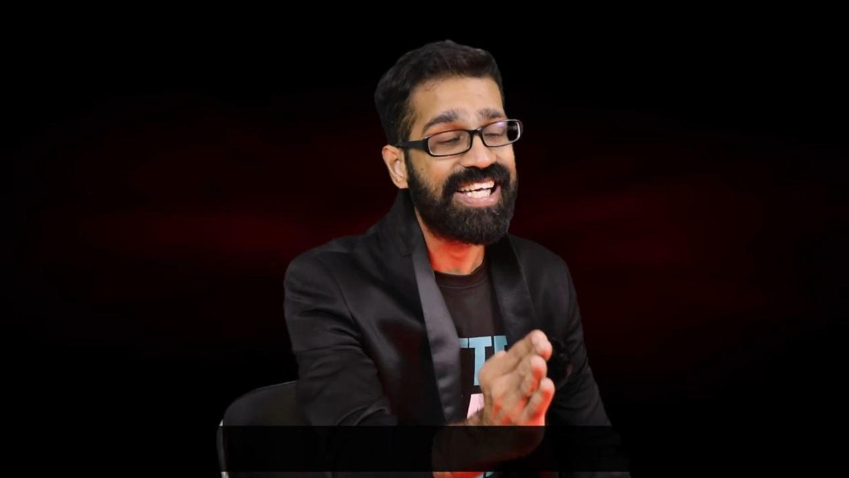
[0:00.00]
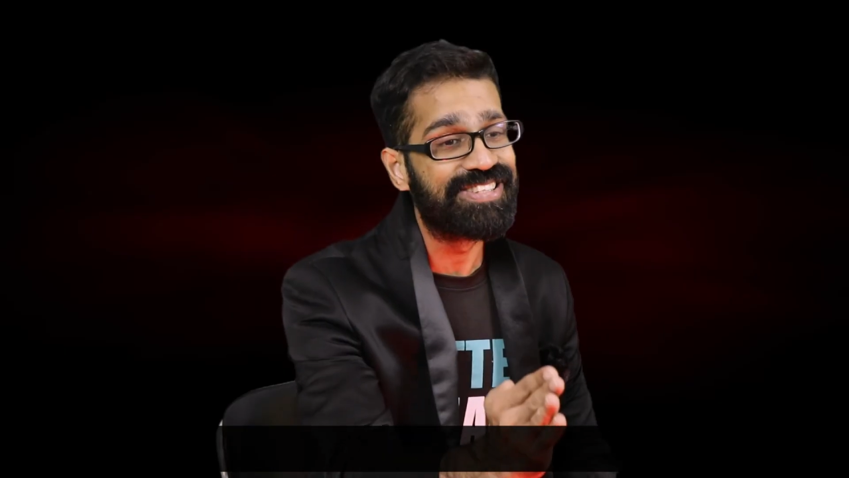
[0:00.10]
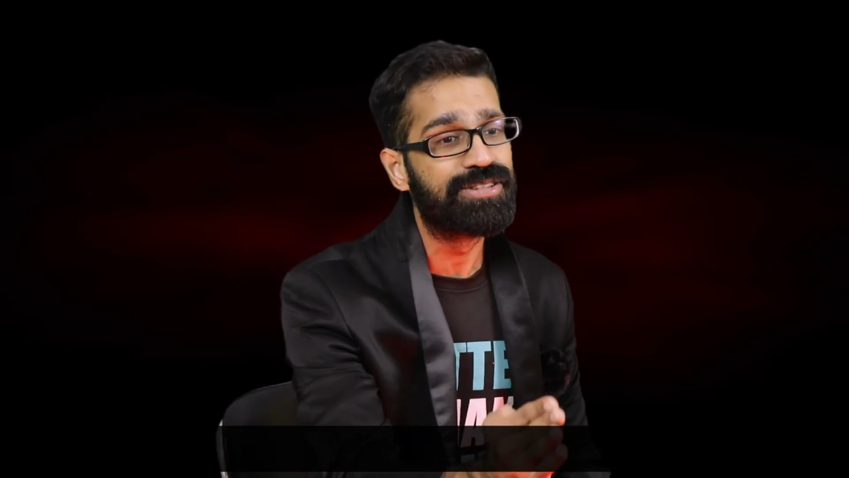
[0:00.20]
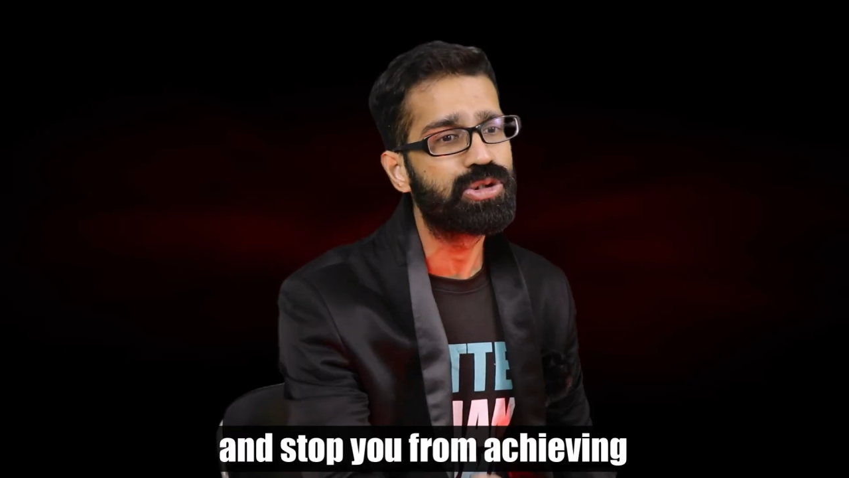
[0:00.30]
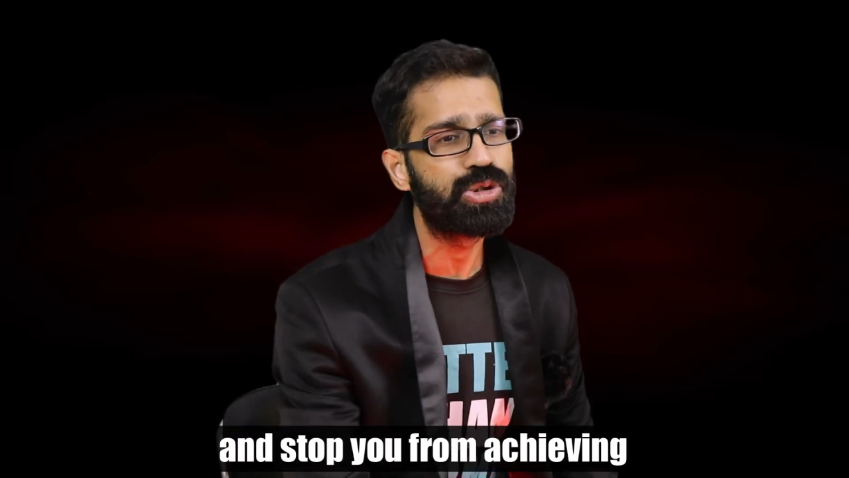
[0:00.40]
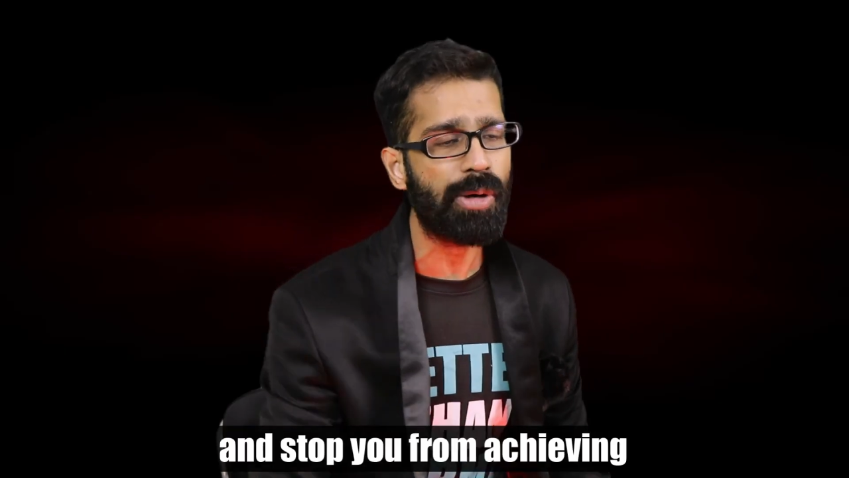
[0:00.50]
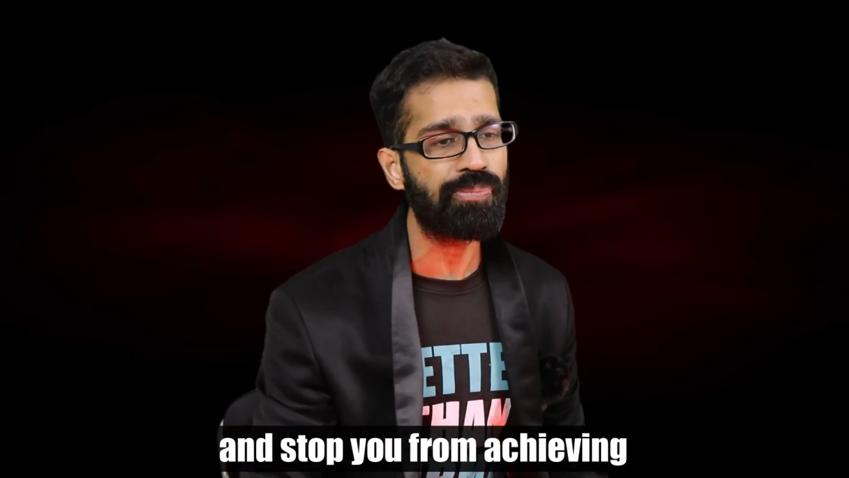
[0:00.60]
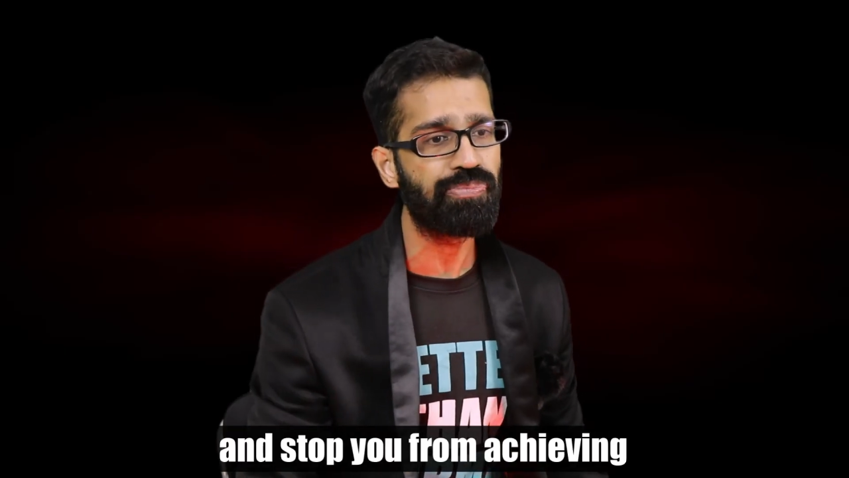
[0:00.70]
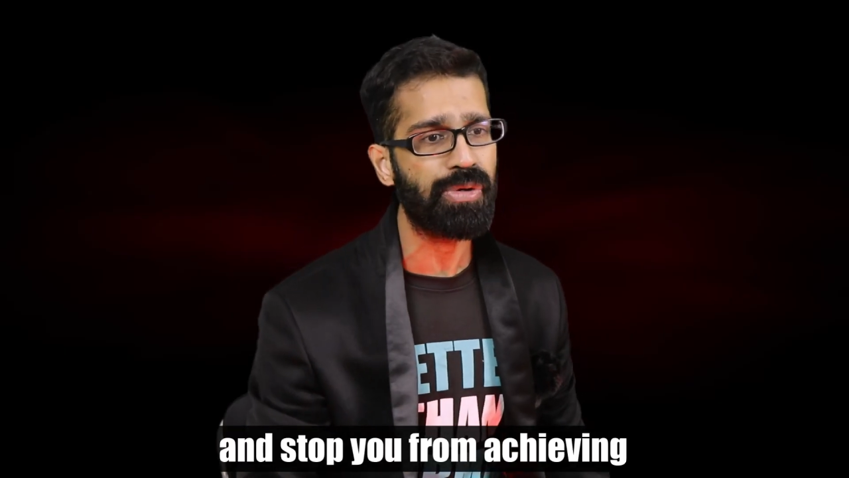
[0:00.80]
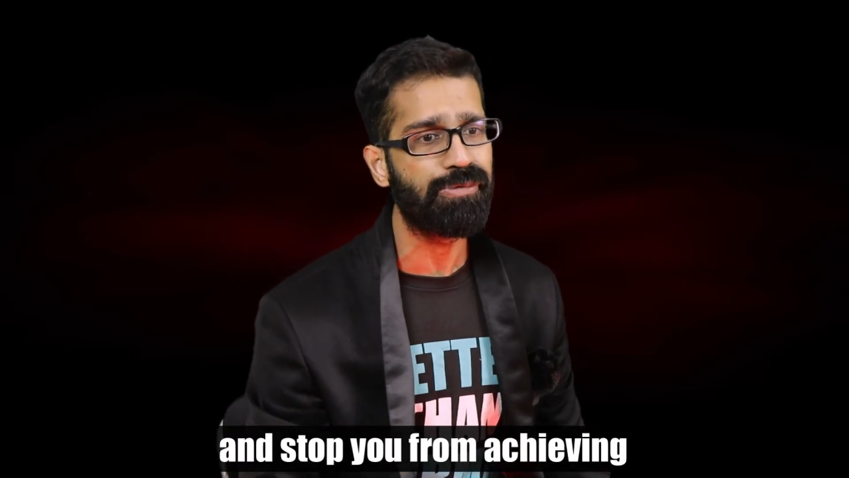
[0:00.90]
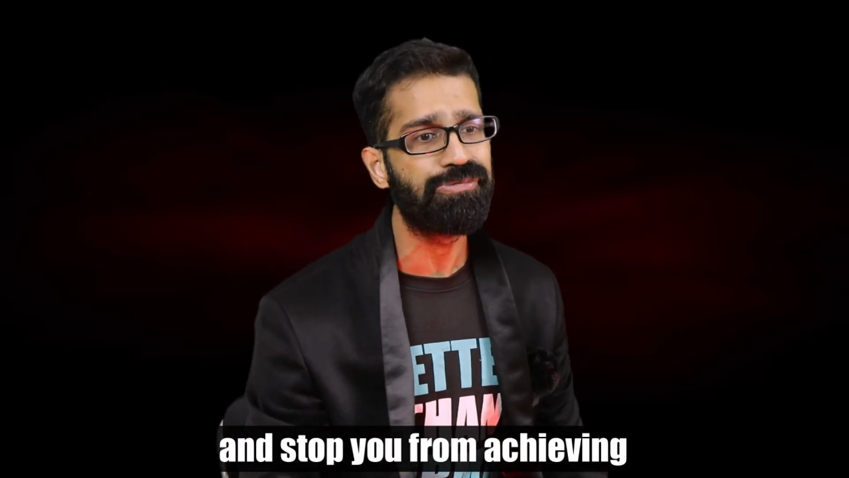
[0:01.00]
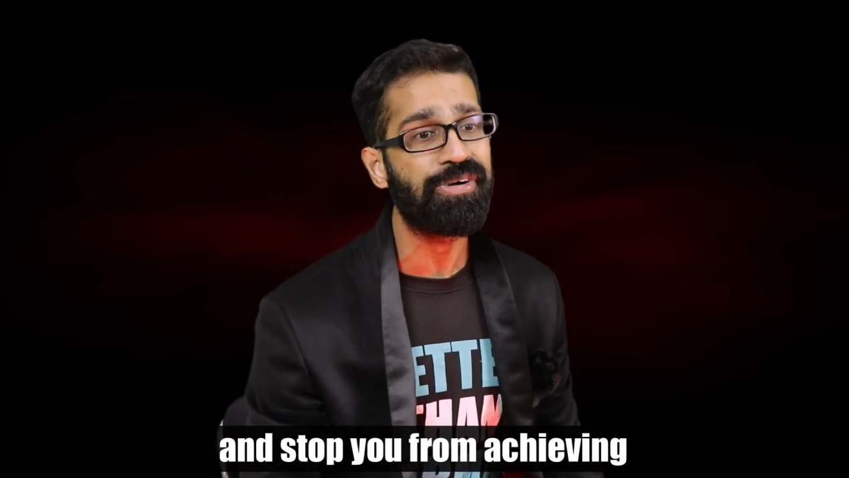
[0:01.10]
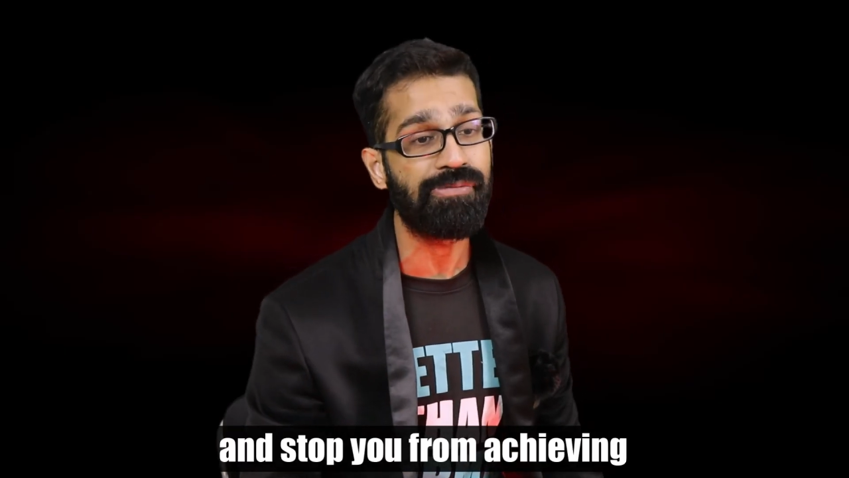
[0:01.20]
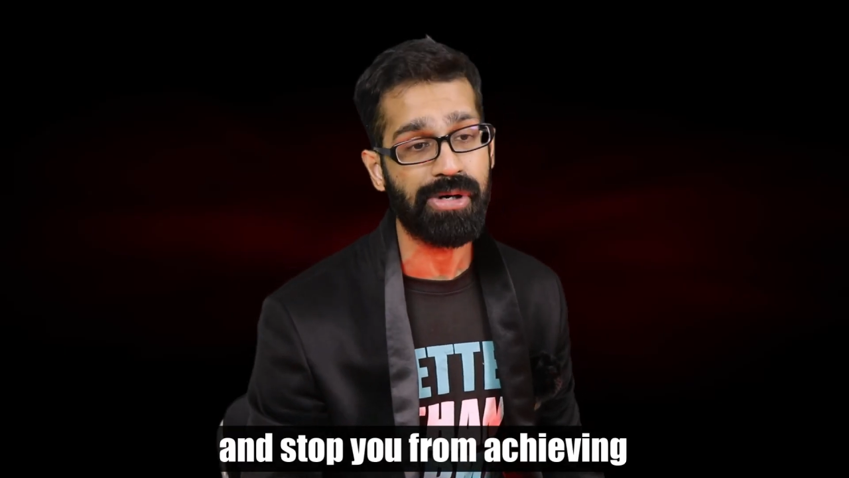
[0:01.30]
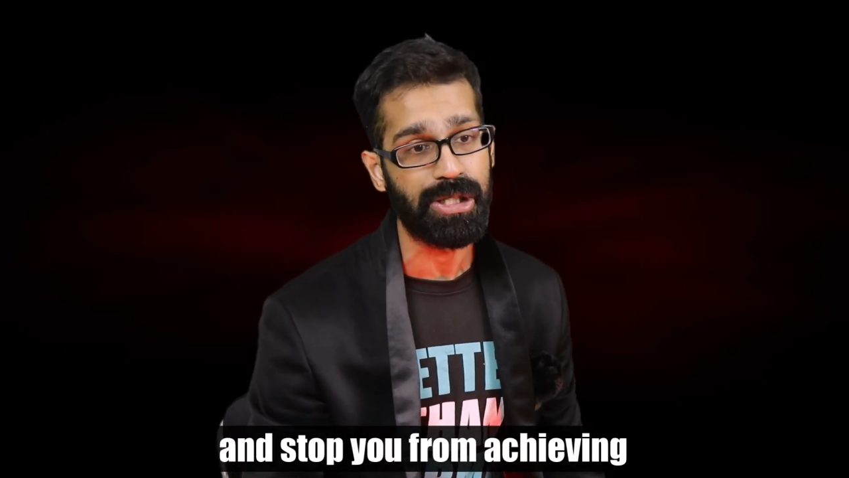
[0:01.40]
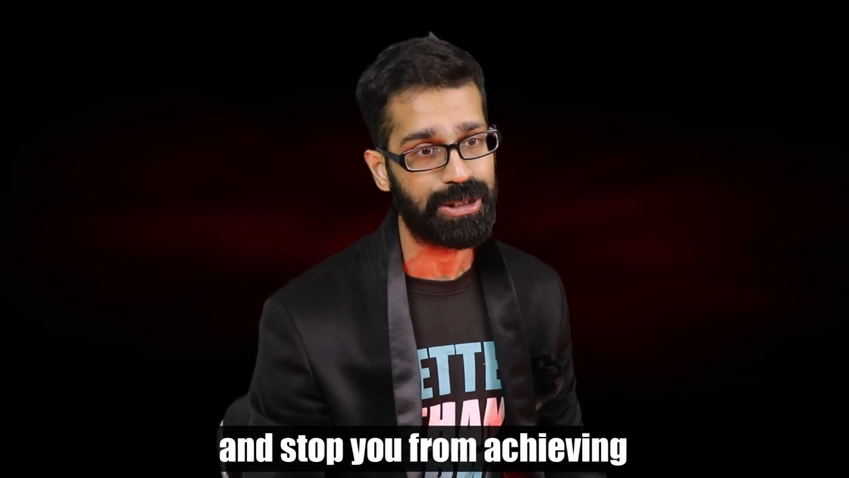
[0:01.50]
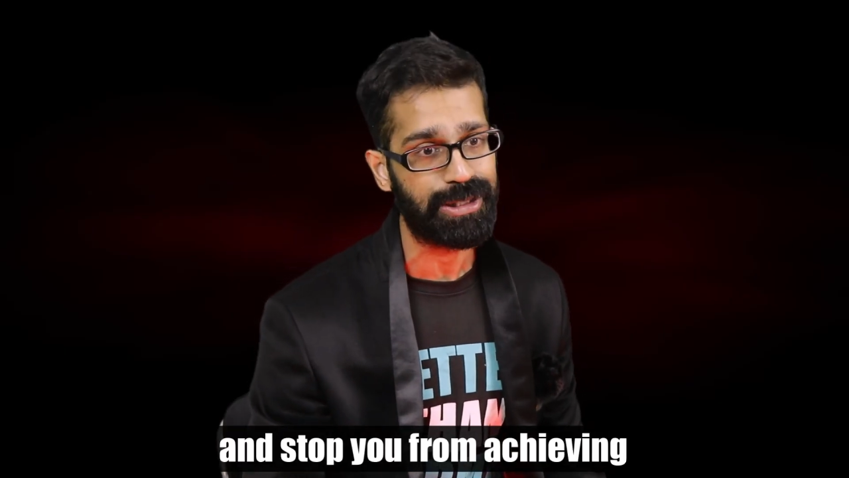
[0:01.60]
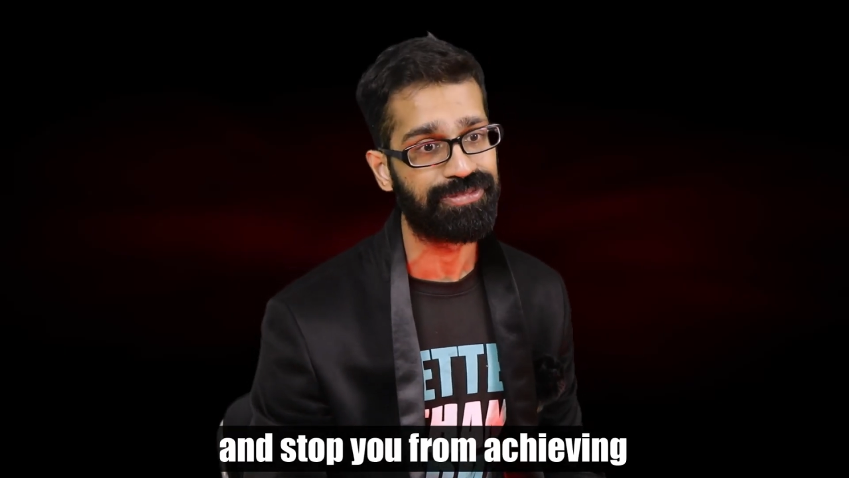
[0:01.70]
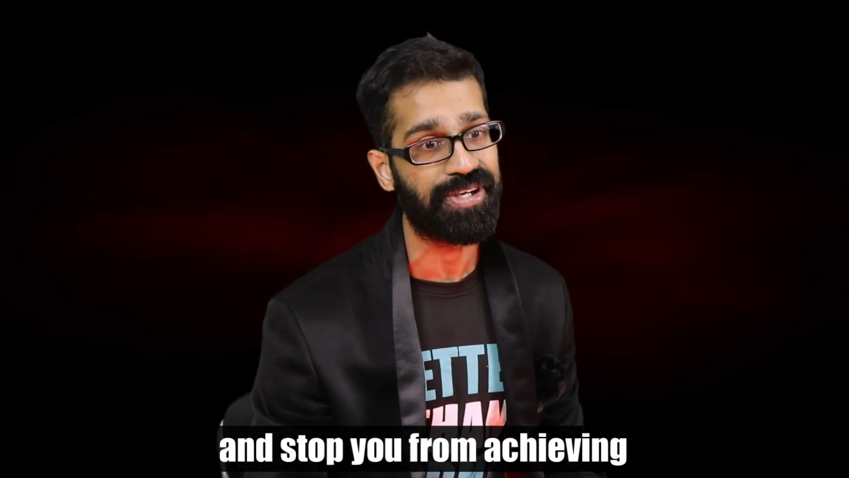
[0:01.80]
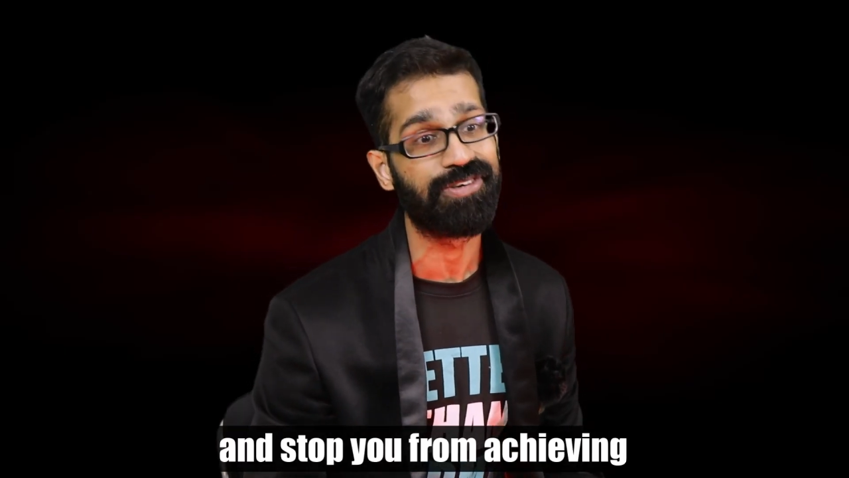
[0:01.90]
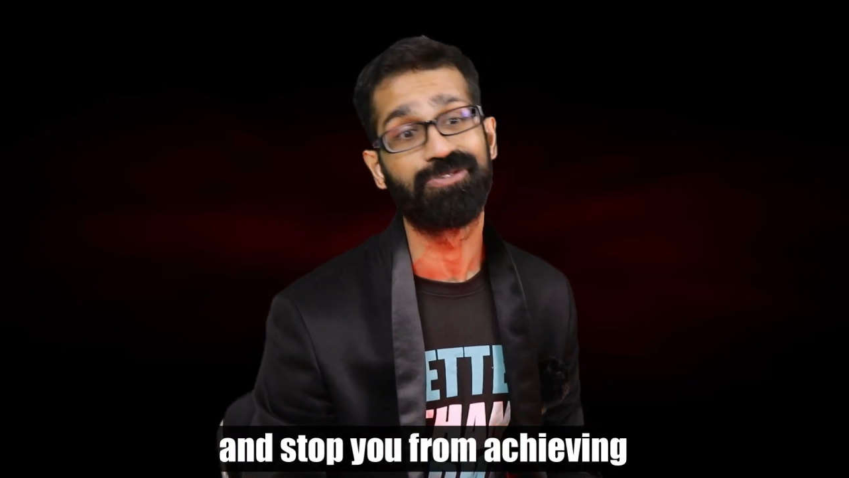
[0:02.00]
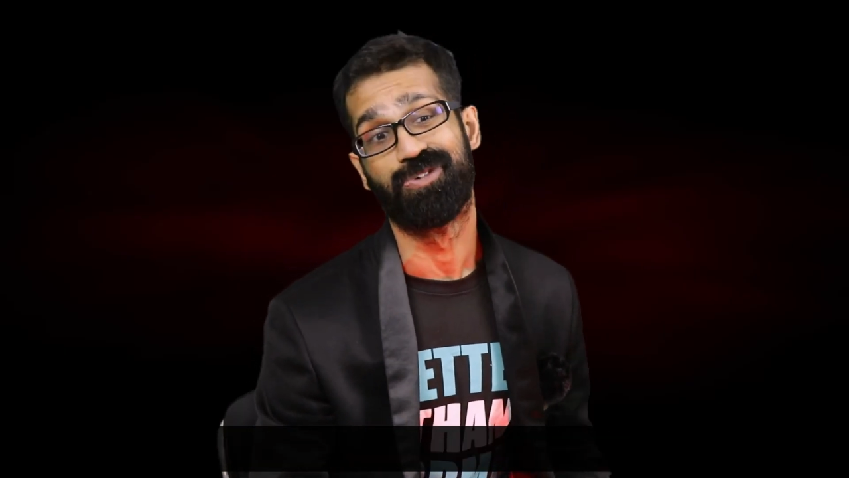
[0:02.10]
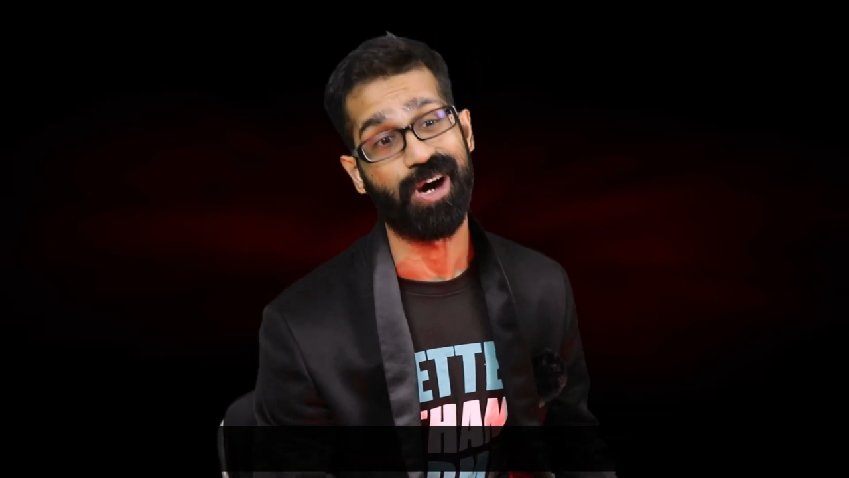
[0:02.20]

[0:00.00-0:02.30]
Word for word: and stop you from achieving